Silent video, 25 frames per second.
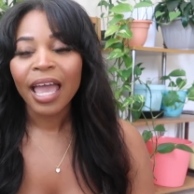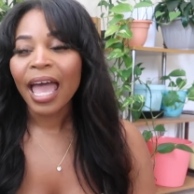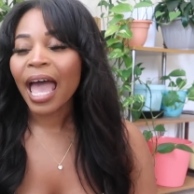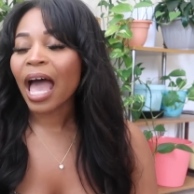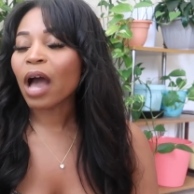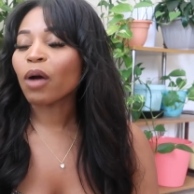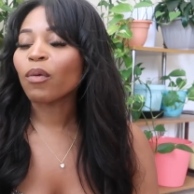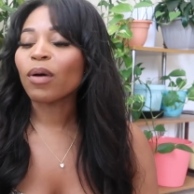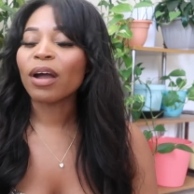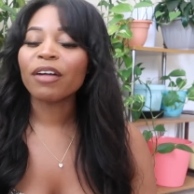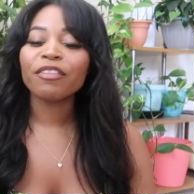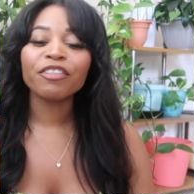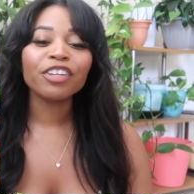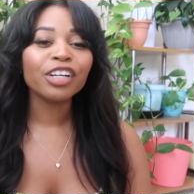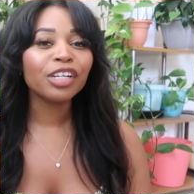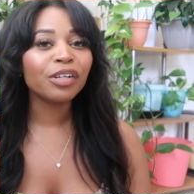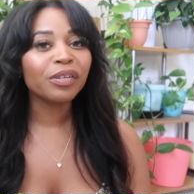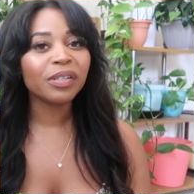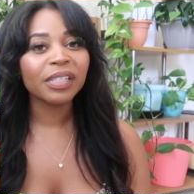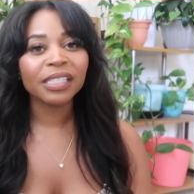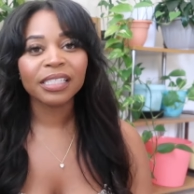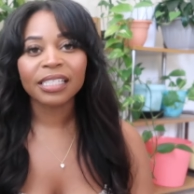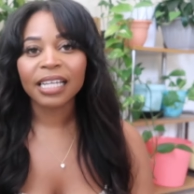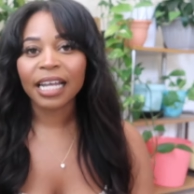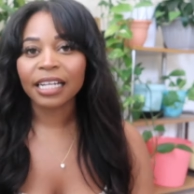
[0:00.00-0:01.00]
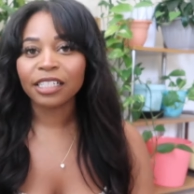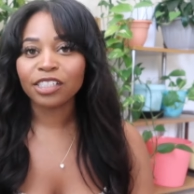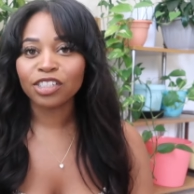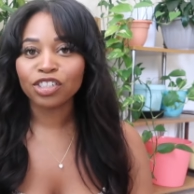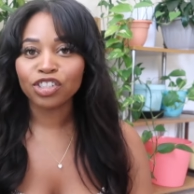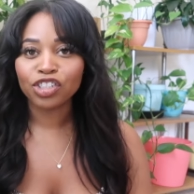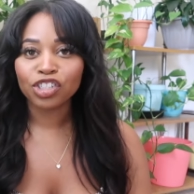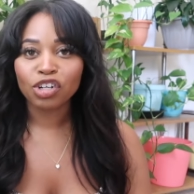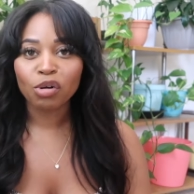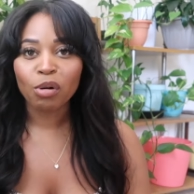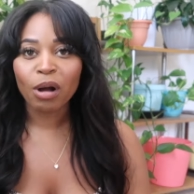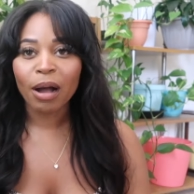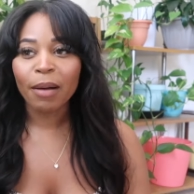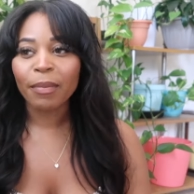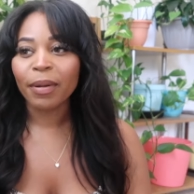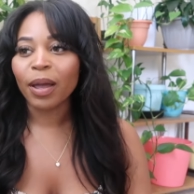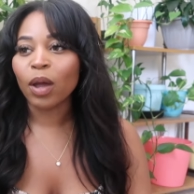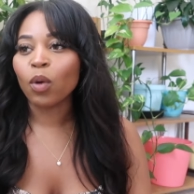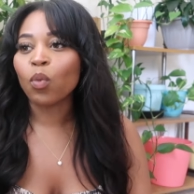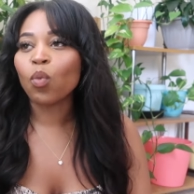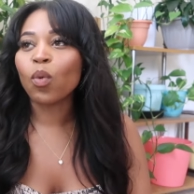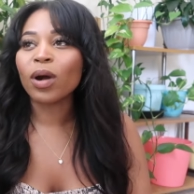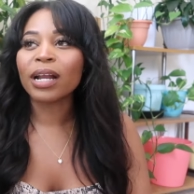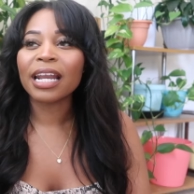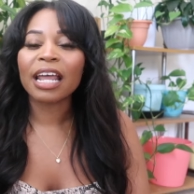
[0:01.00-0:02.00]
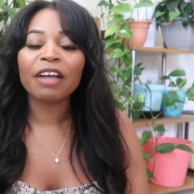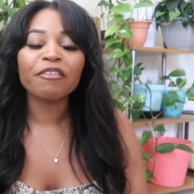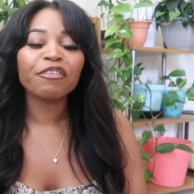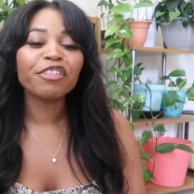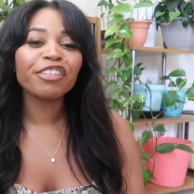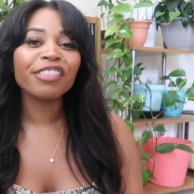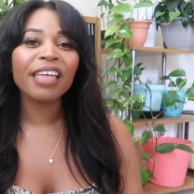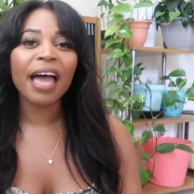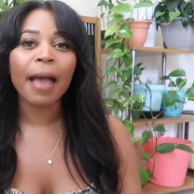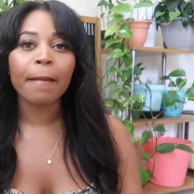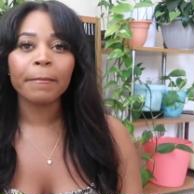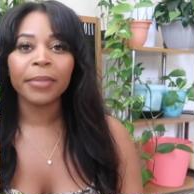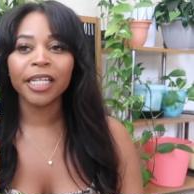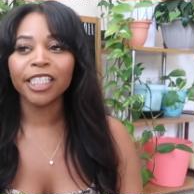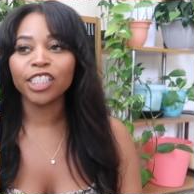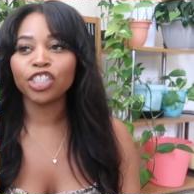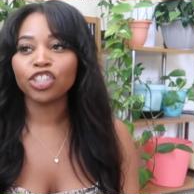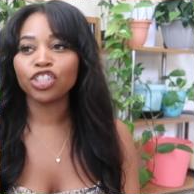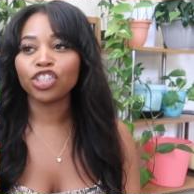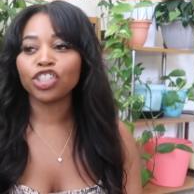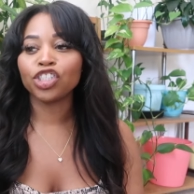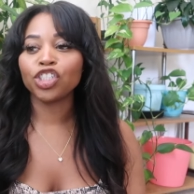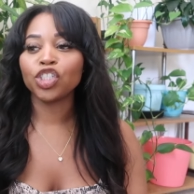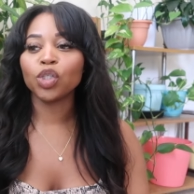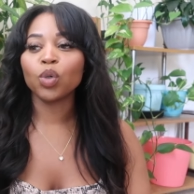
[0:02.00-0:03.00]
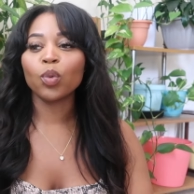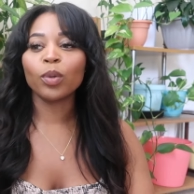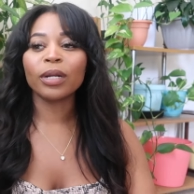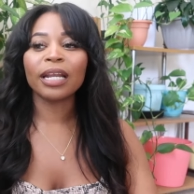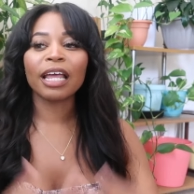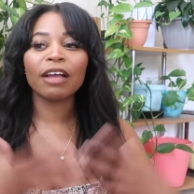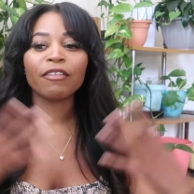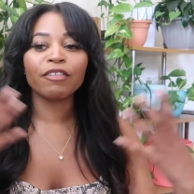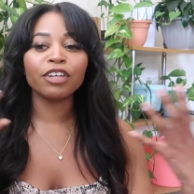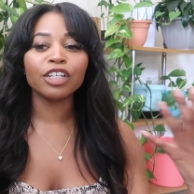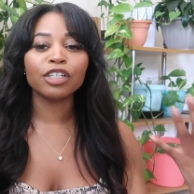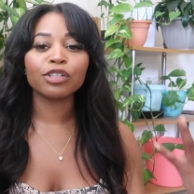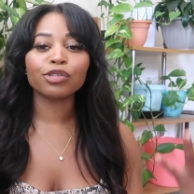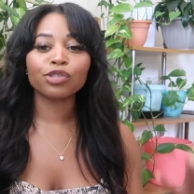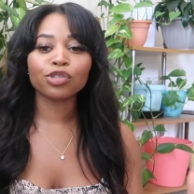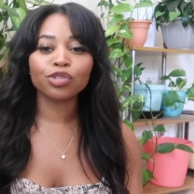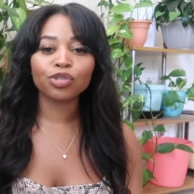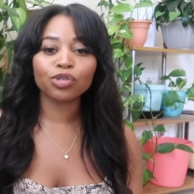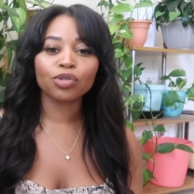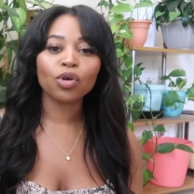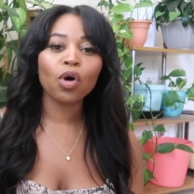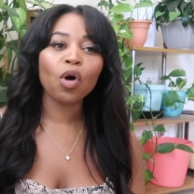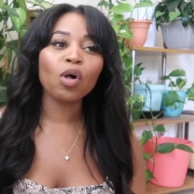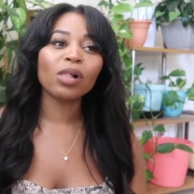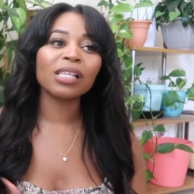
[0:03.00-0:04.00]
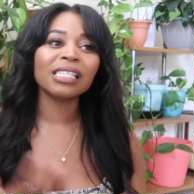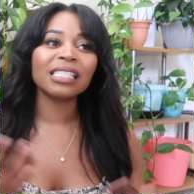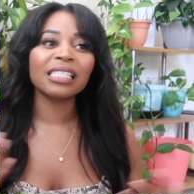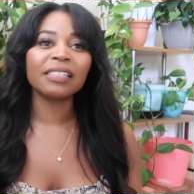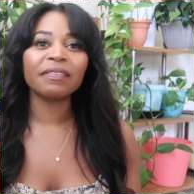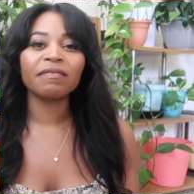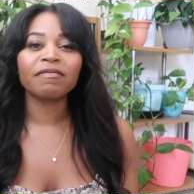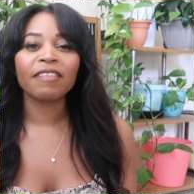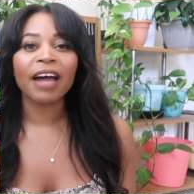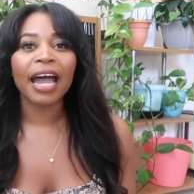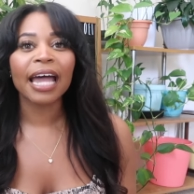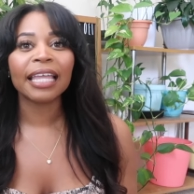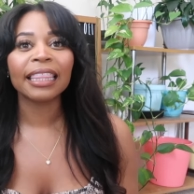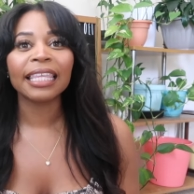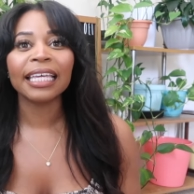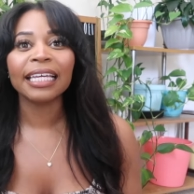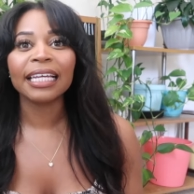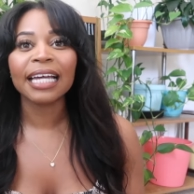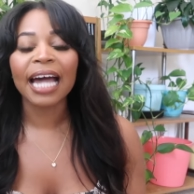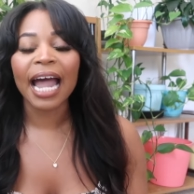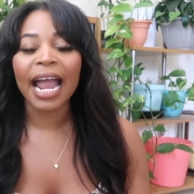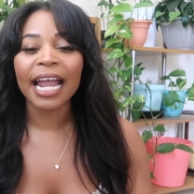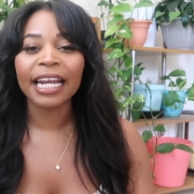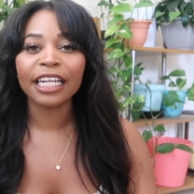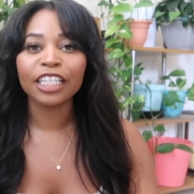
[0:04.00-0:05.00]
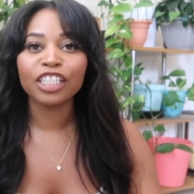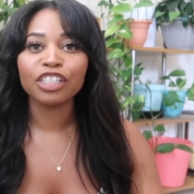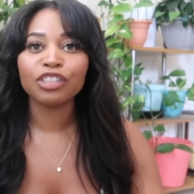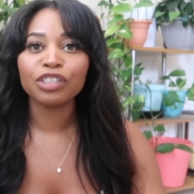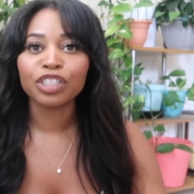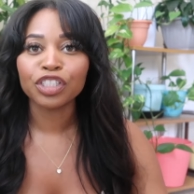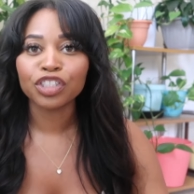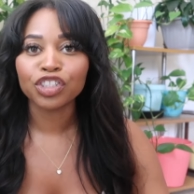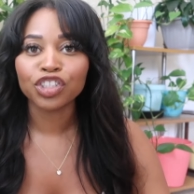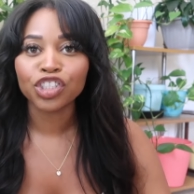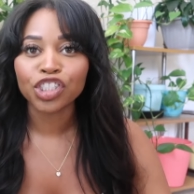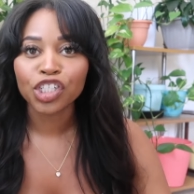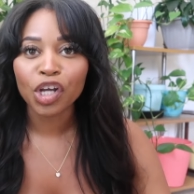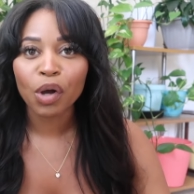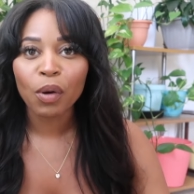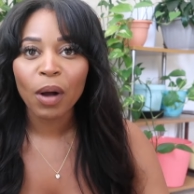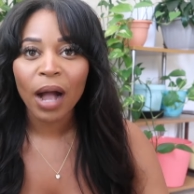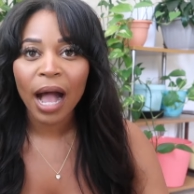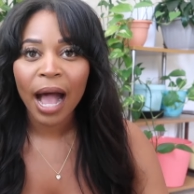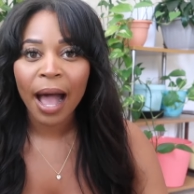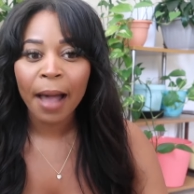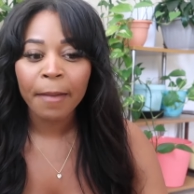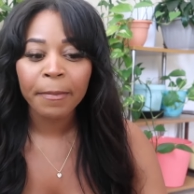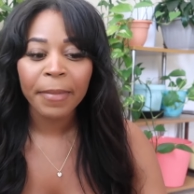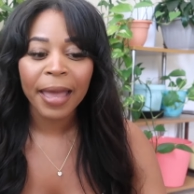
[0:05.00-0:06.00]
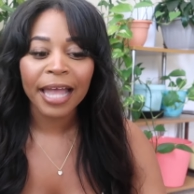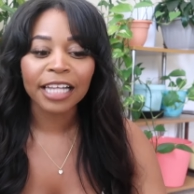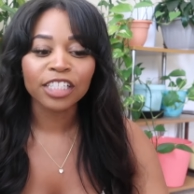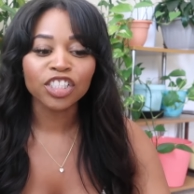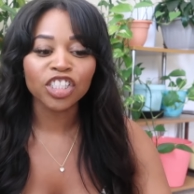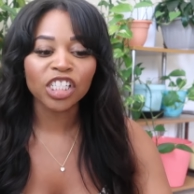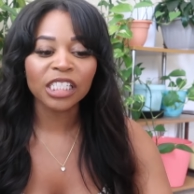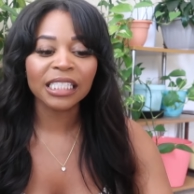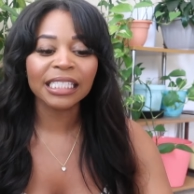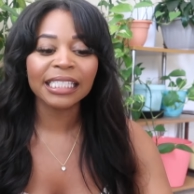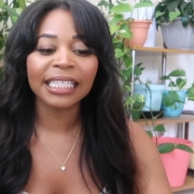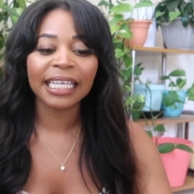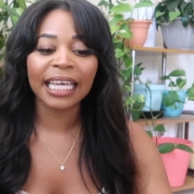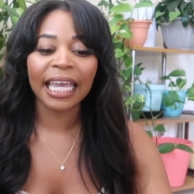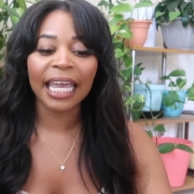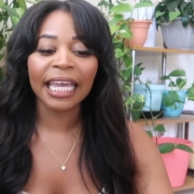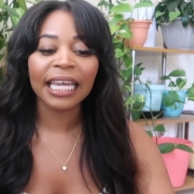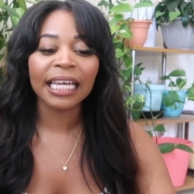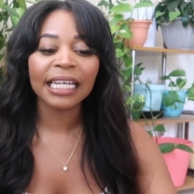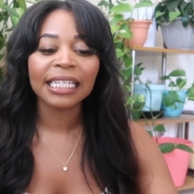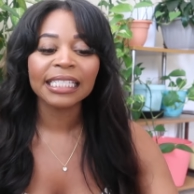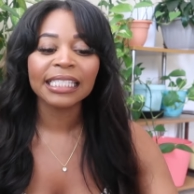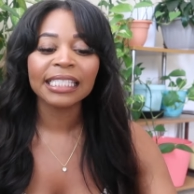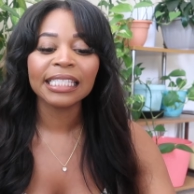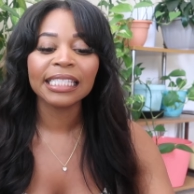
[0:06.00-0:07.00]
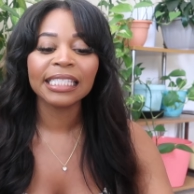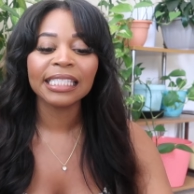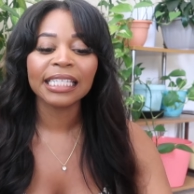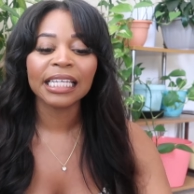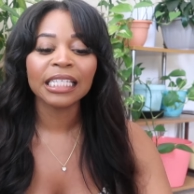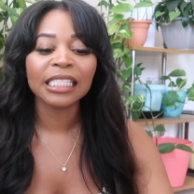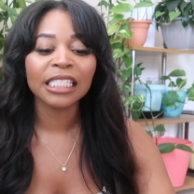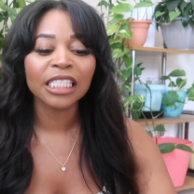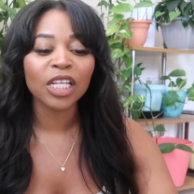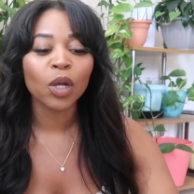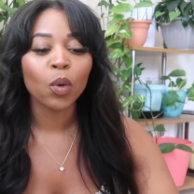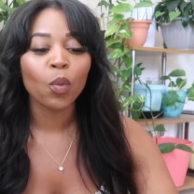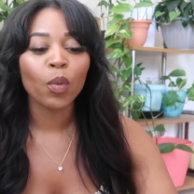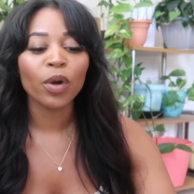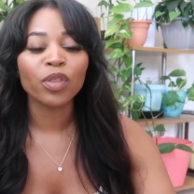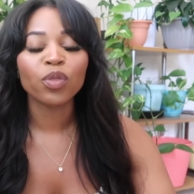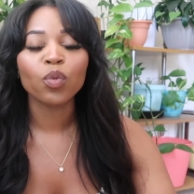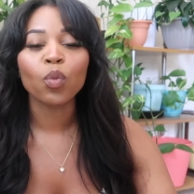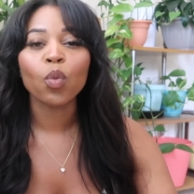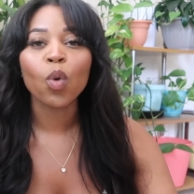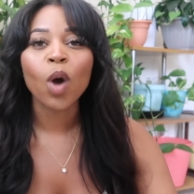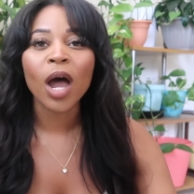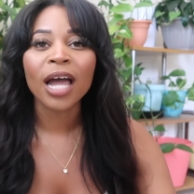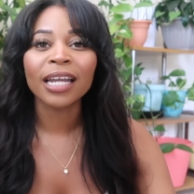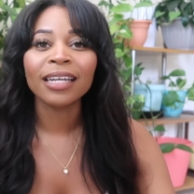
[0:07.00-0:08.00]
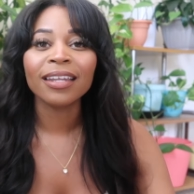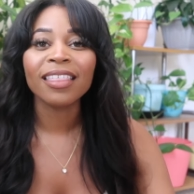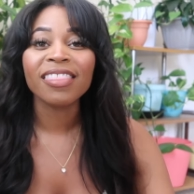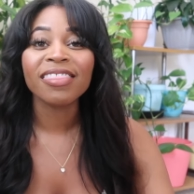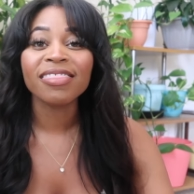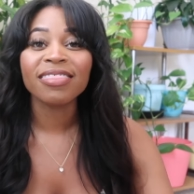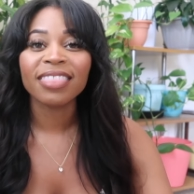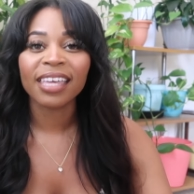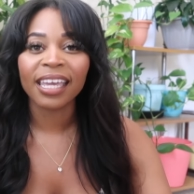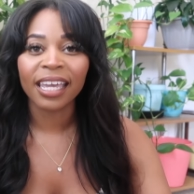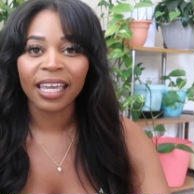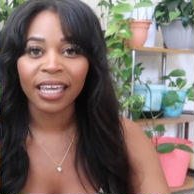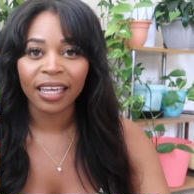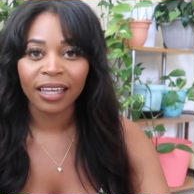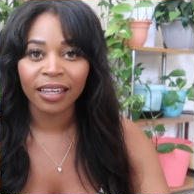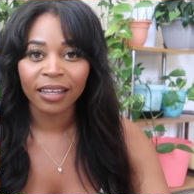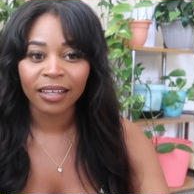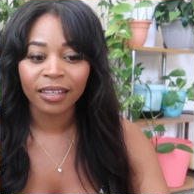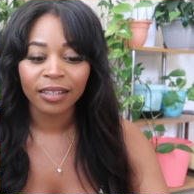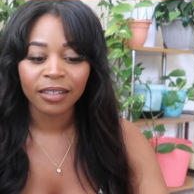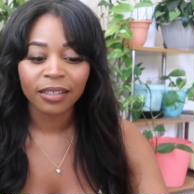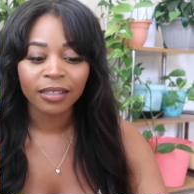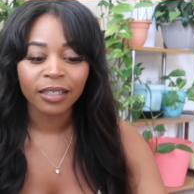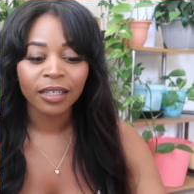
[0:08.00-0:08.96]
However you decide to show up, and whatever that means to you, whatever your soul is divinely guiding you to show up at, just get consistent with one thing.